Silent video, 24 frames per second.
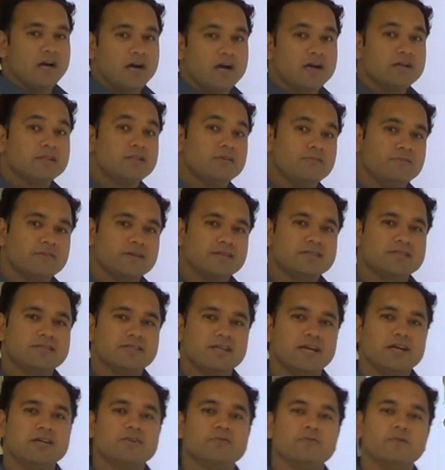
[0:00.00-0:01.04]
are the ones,
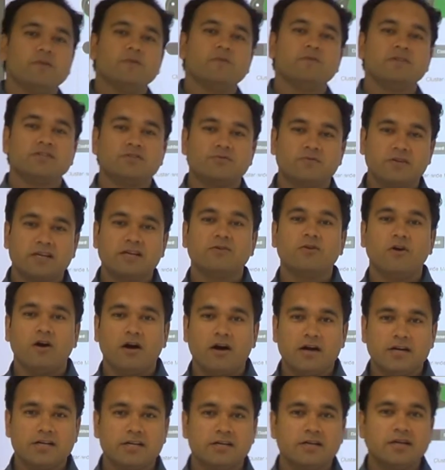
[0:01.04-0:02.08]
right, which we
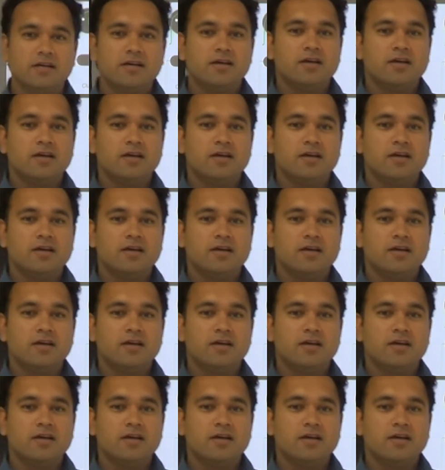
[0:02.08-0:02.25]
got